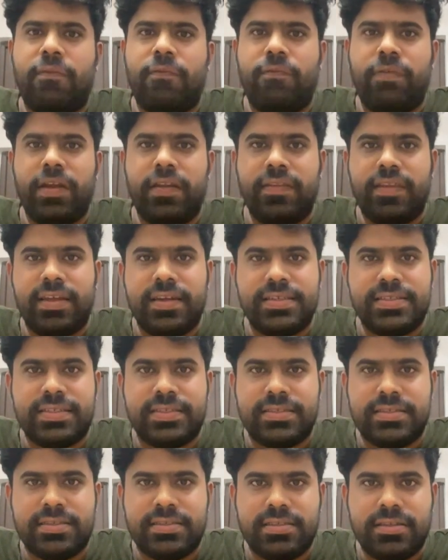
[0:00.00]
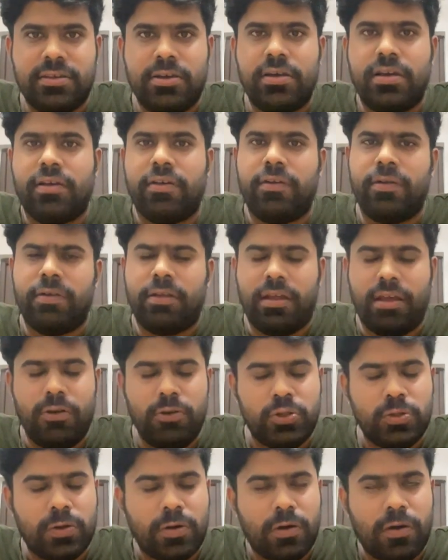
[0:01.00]
When there is, you
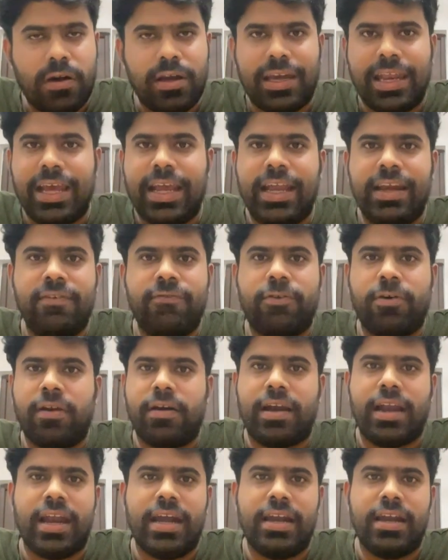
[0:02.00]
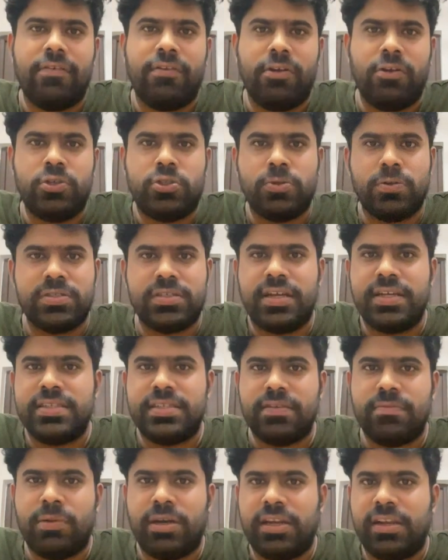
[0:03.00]
should not take it for granted. When you show signs
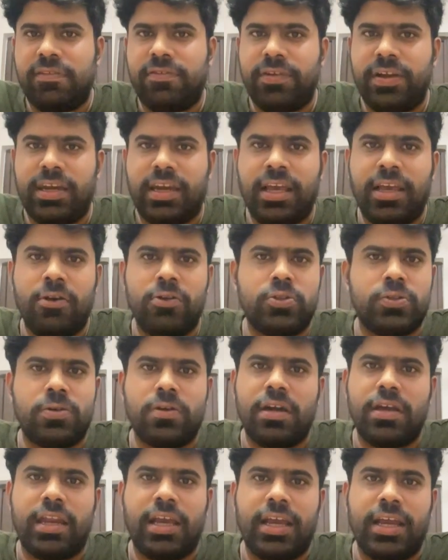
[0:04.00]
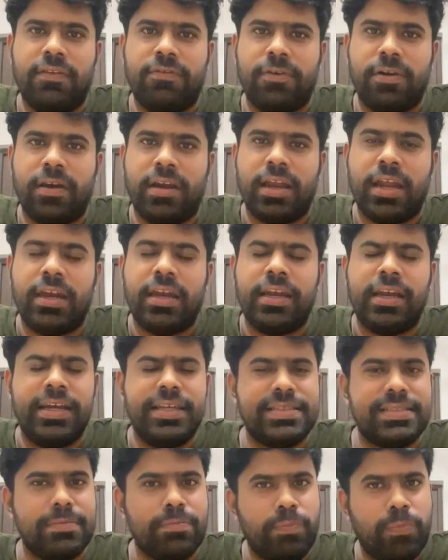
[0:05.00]
of mental fatigue, you should not take it for granted. It
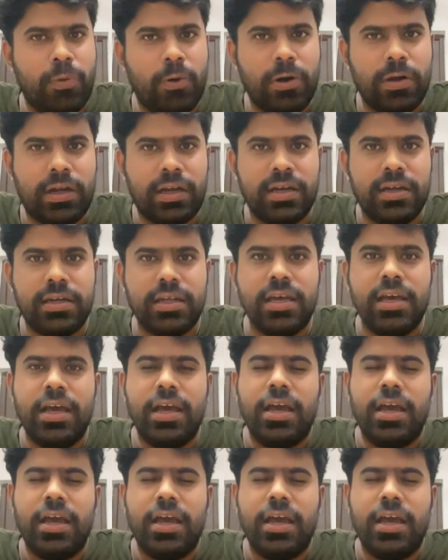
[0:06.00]
is important.